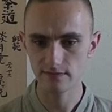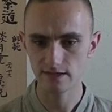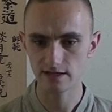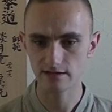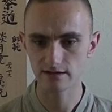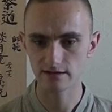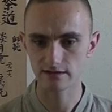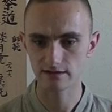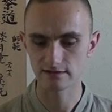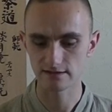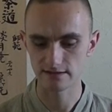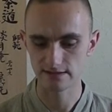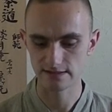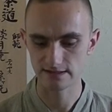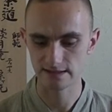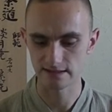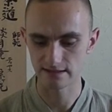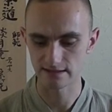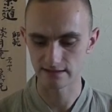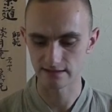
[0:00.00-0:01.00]

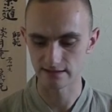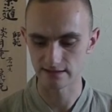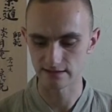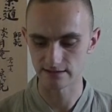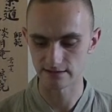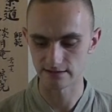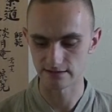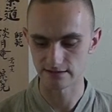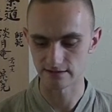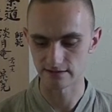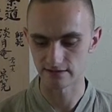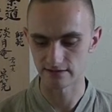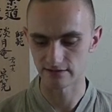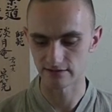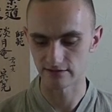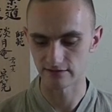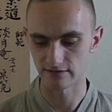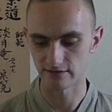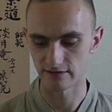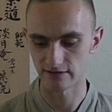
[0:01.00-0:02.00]
centiliters
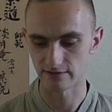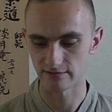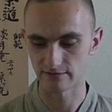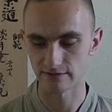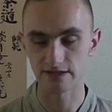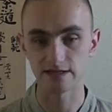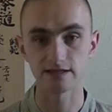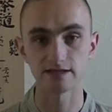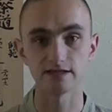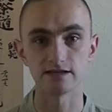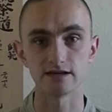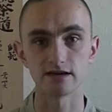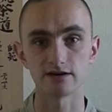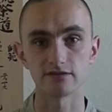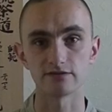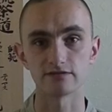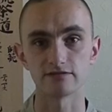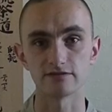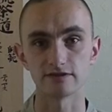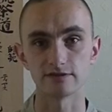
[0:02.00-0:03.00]
of tea
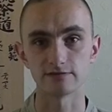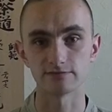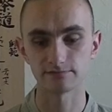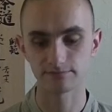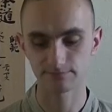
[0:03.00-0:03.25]
out of it.